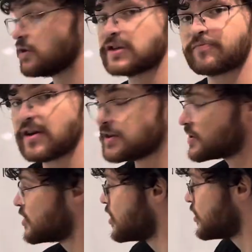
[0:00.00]

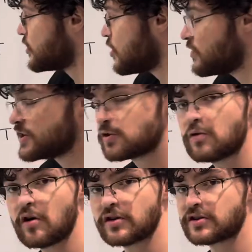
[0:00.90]
sprints, not only
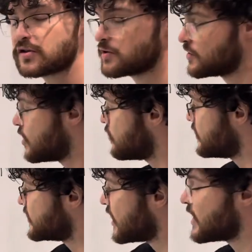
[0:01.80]
squats, not
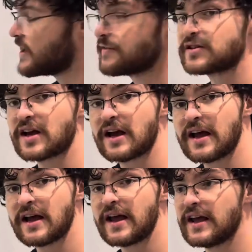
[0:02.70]
only deadlifts at
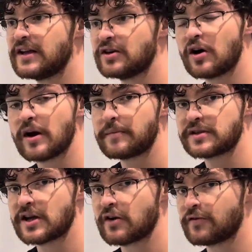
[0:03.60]
80-90%
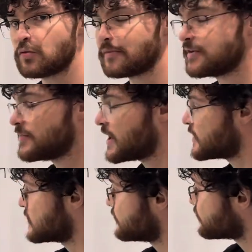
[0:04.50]
of your 1 rep max.